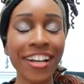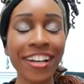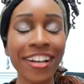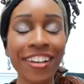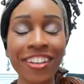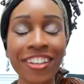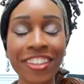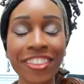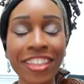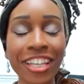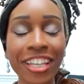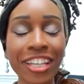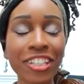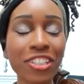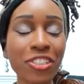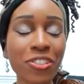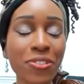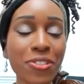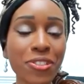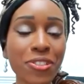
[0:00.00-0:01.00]

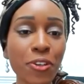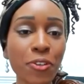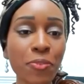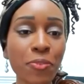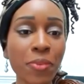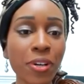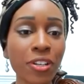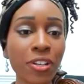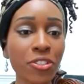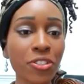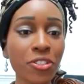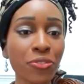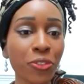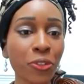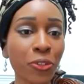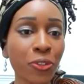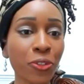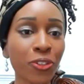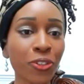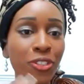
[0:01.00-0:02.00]
thank you so much
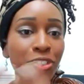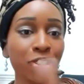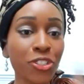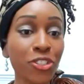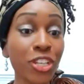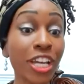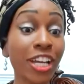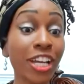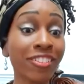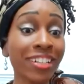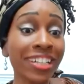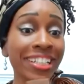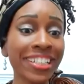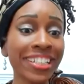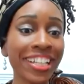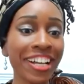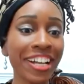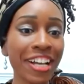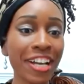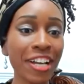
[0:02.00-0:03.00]
for
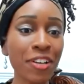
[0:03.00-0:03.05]
sharing.